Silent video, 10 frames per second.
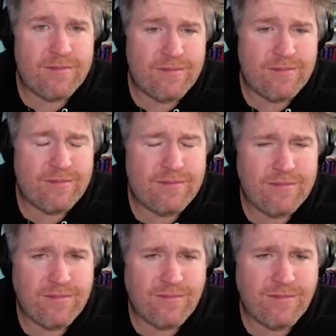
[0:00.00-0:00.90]

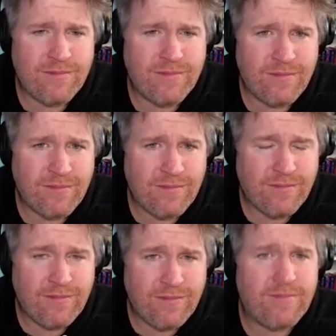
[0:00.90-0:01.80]

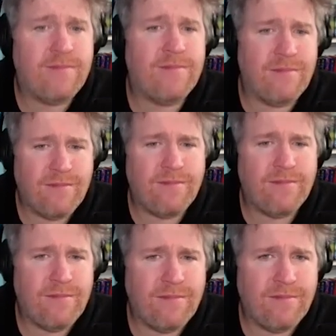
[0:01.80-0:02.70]

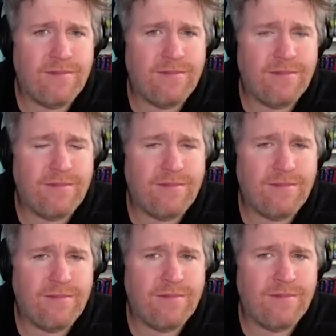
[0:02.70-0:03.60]

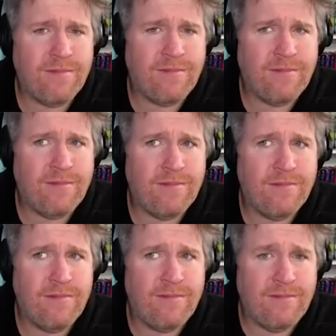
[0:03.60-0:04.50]

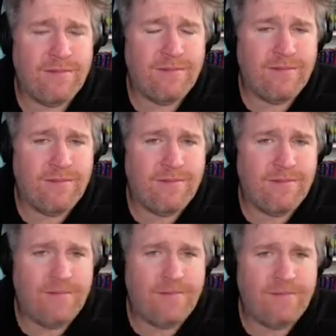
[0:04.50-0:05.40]

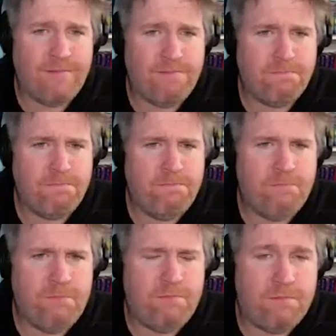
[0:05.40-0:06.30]

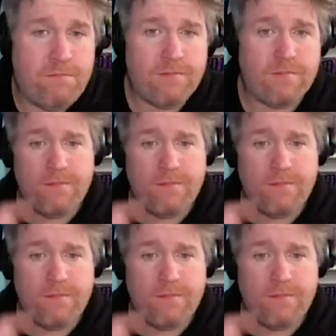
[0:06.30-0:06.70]
No words are spoken by the person on screen.